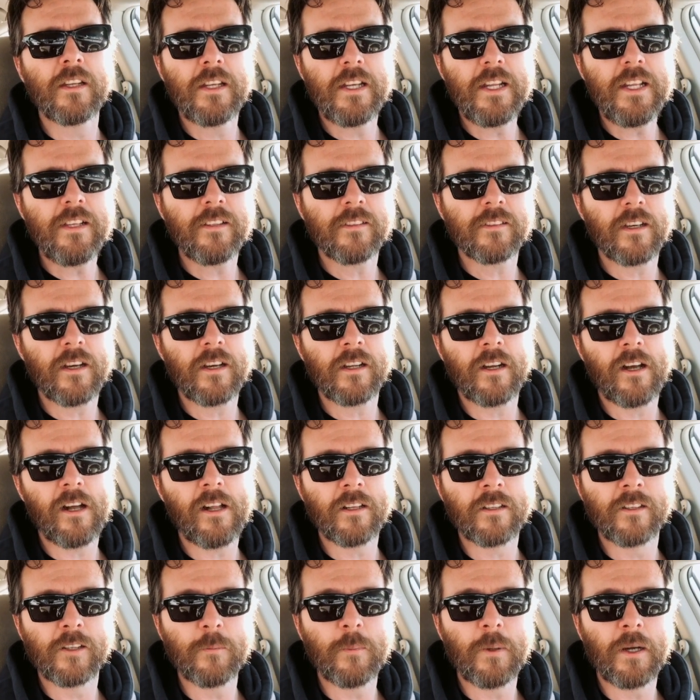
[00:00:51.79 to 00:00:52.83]
Nissan
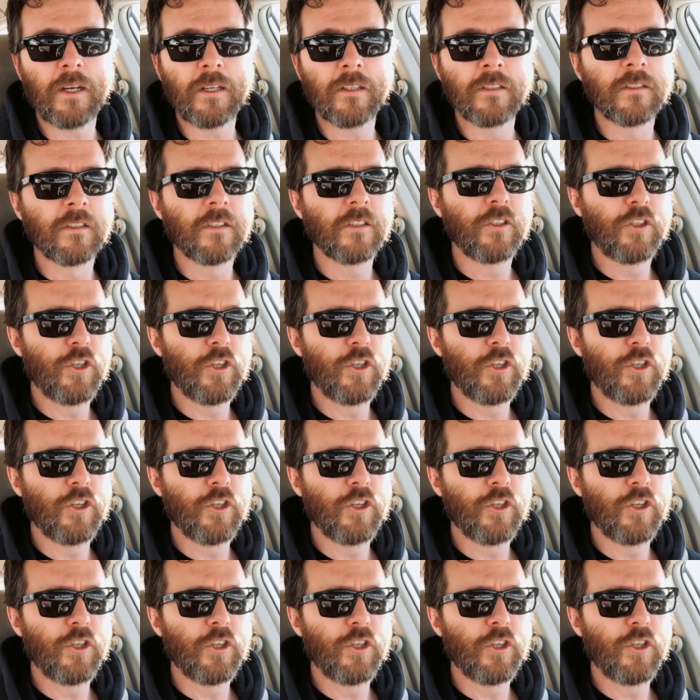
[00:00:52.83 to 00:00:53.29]
Altima